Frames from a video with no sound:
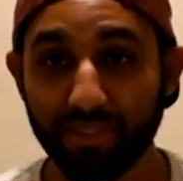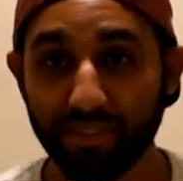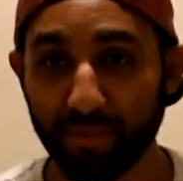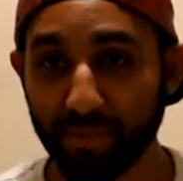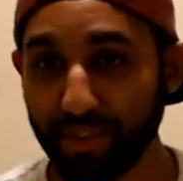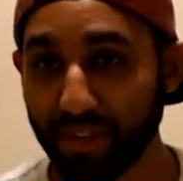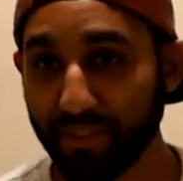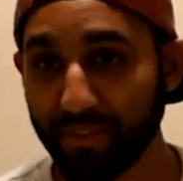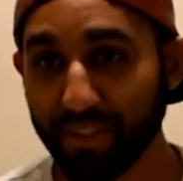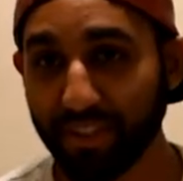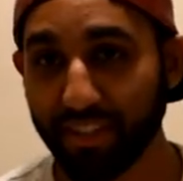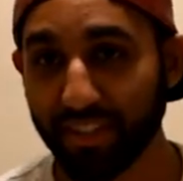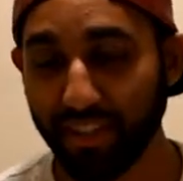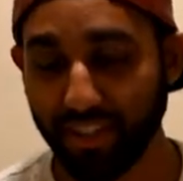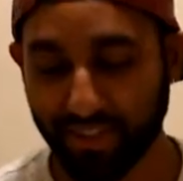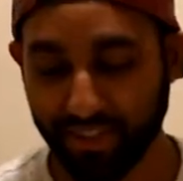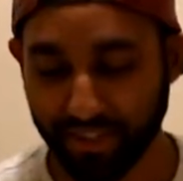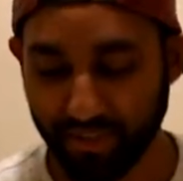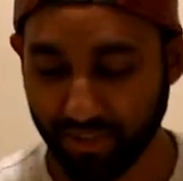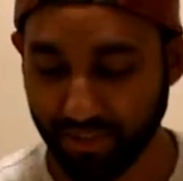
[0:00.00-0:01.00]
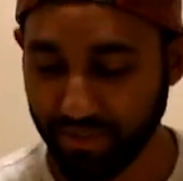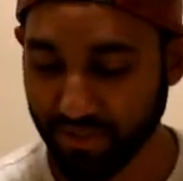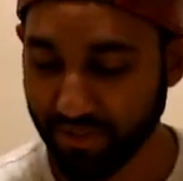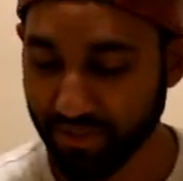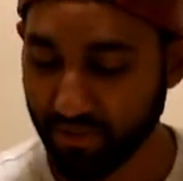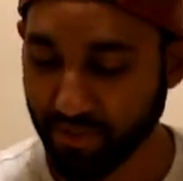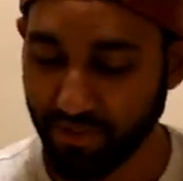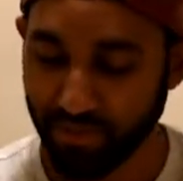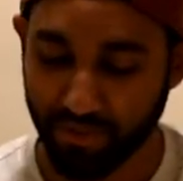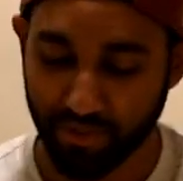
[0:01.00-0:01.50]
Whatever, I don't know.
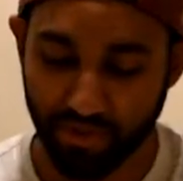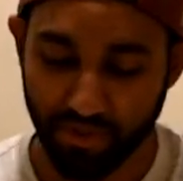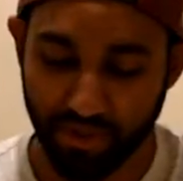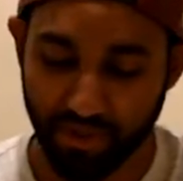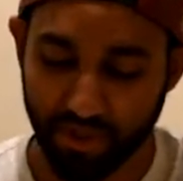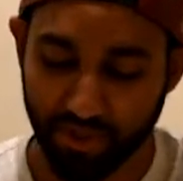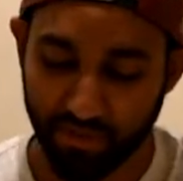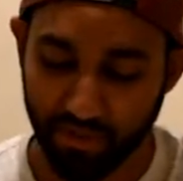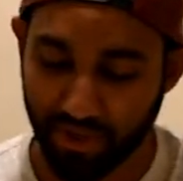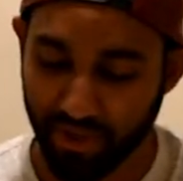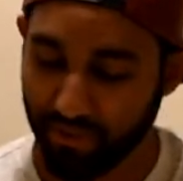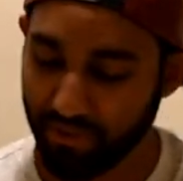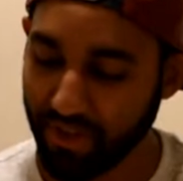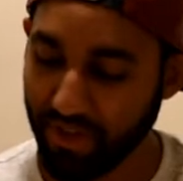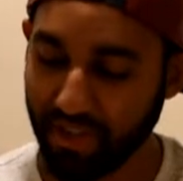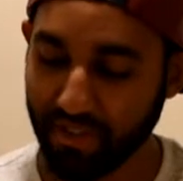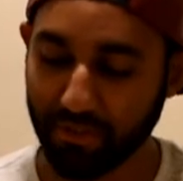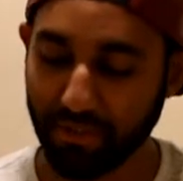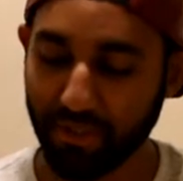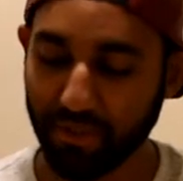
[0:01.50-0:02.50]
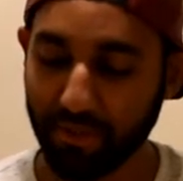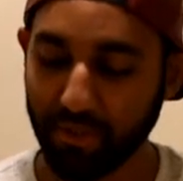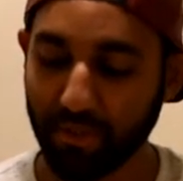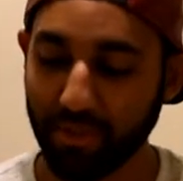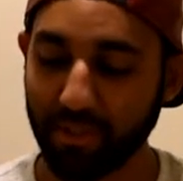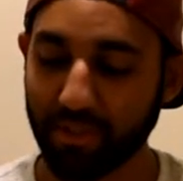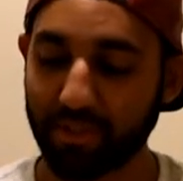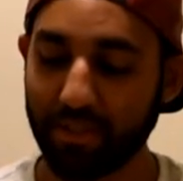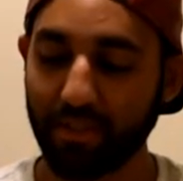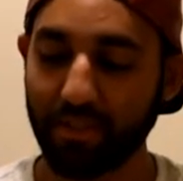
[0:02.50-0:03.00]
What do you have whatever you guys want to do with
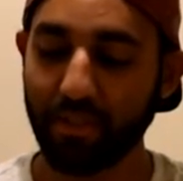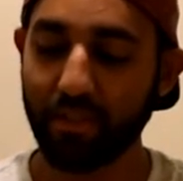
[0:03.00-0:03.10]
this?